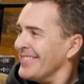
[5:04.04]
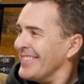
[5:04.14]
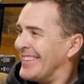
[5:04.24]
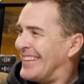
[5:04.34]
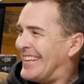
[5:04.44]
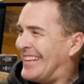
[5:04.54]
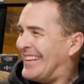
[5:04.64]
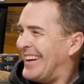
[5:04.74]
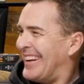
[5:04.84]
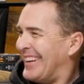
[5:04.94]

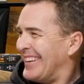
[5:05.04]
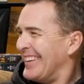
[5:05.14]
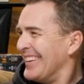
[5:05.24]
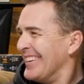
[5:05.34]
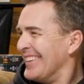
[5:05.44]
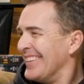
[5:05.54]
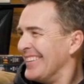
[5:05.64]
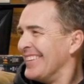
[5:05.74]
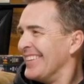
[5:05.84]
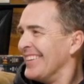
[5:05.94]

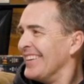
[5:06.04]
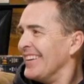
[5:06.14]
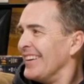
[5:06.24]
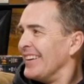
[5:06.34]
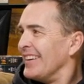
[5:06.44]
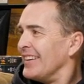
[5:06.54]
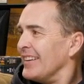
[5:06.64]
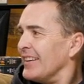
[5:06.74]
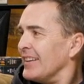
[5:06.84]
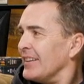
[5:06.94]

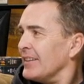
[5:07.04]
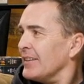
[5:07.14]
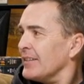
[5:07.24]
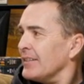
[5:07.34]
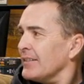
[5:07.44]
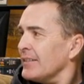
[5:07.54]
The person shown says nothing.